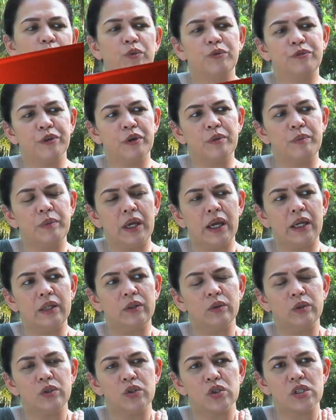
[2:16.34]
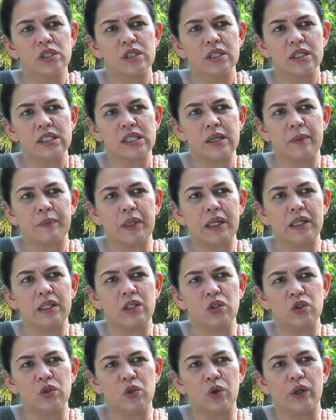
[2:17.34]
For me, I don't just accept
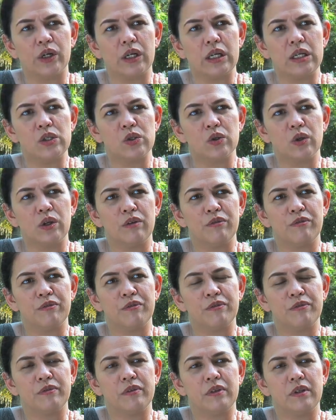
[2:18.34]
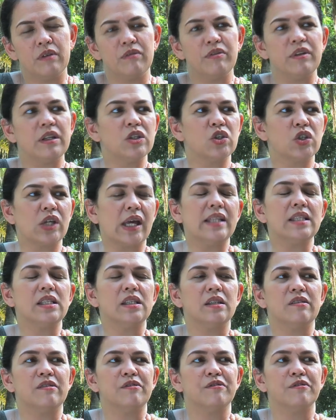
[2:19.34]
any story. So if given a
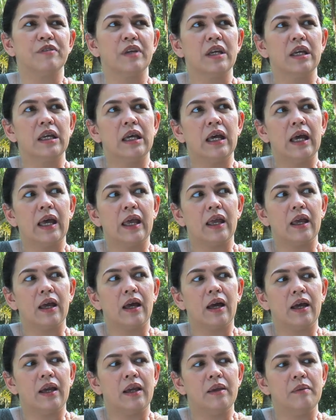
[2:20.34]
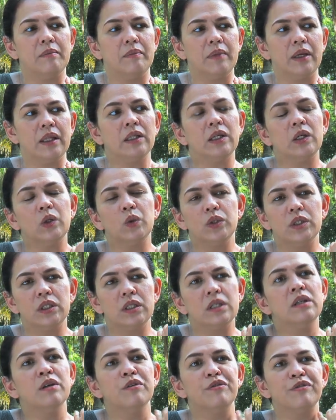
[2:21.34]
chance, if I'm
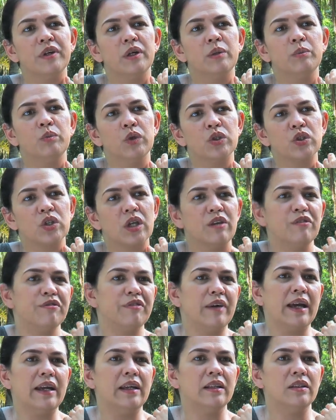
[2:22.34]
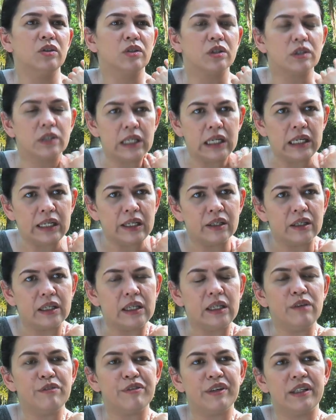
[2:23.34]
included in a film which I find really,
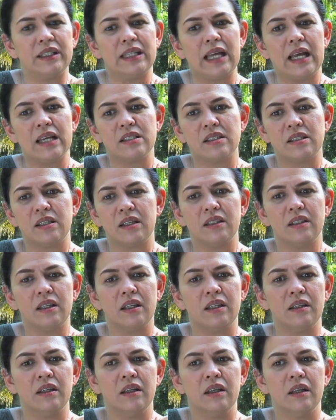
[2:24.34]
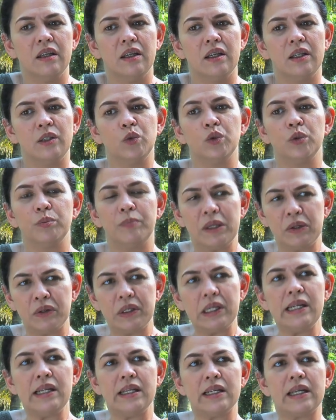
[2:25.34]
really fantastic, then it would be
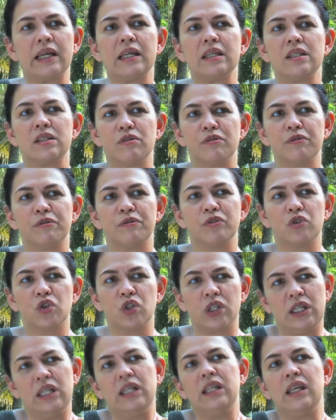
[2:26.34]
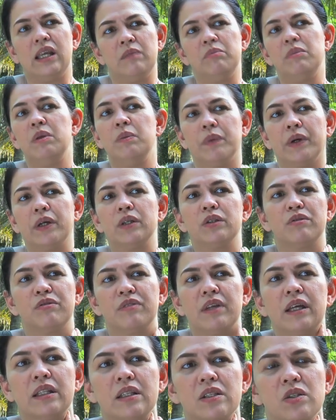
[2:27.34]
really nice if Janine can be part of
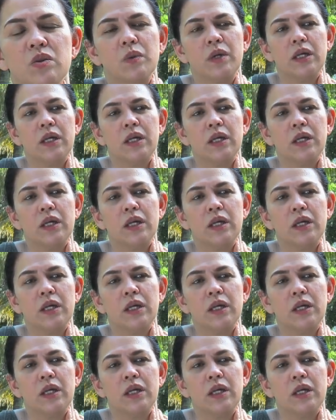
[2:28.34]
that as